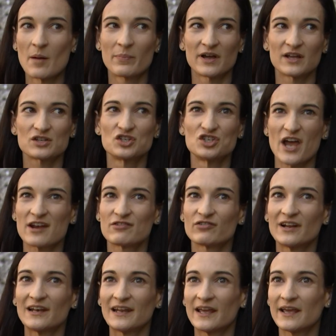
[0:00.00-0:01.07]
But
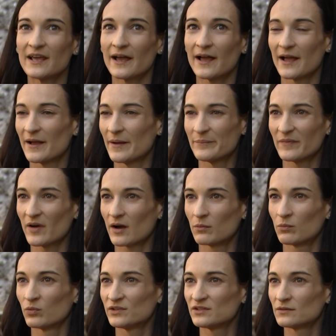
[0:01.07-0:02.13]
generally, I
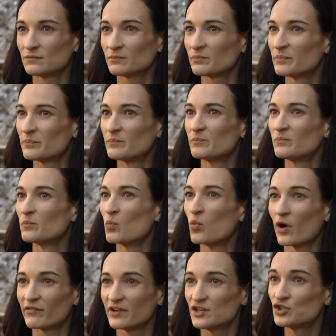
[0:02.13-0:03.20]
wouldn't
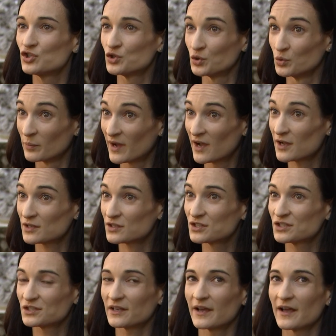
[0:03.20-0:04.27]
worry too much.